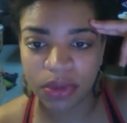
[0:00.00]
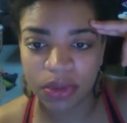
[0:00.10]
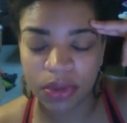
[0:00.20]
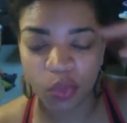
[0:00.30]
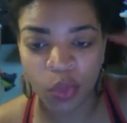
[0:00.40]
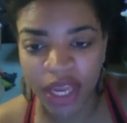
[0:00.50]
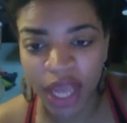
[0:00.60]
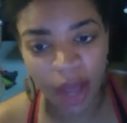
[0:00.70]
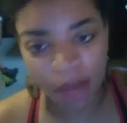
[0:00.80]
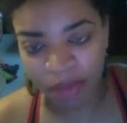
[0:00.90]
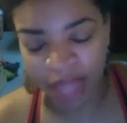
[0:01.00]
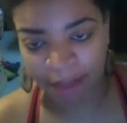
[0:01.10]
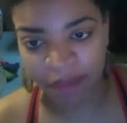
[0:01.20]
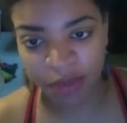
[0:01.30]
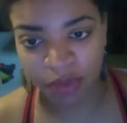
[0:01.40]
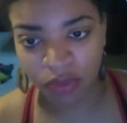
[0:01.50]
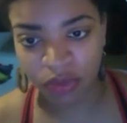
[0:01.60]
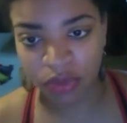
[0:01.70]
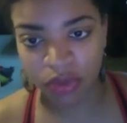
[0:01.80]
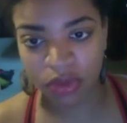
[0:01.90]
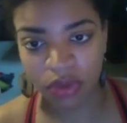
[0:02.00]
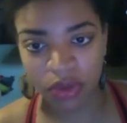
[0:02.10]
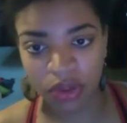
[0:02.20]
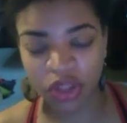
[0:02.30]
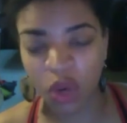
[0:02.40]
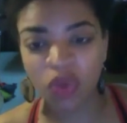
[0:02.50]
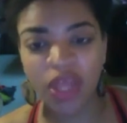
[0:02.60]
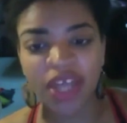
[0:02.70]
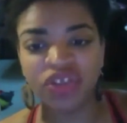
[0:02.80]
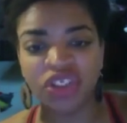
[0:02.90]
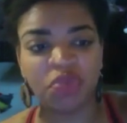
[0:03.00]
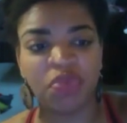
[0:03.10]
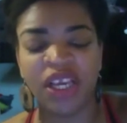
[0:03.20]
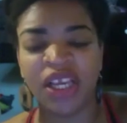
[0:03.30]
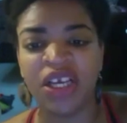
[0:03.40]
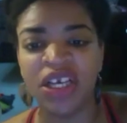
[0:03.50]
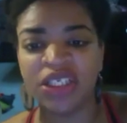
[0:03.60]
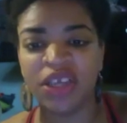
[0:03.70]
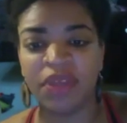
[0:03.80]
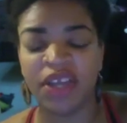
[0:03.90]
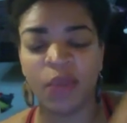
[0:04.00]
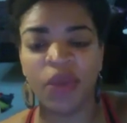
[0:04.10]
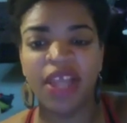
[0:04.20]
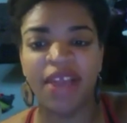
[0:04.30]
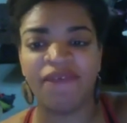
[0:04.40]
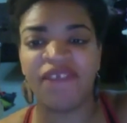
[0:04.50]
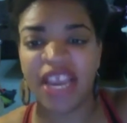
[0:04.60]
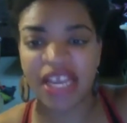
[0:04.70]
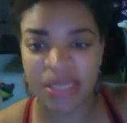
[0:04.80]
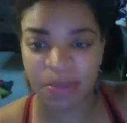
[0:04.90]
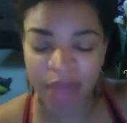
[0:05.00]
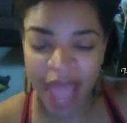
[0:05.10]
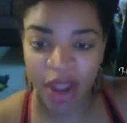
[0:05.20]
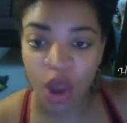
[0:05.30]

Wake up, black people. Don't let it just be something that we let fade to black,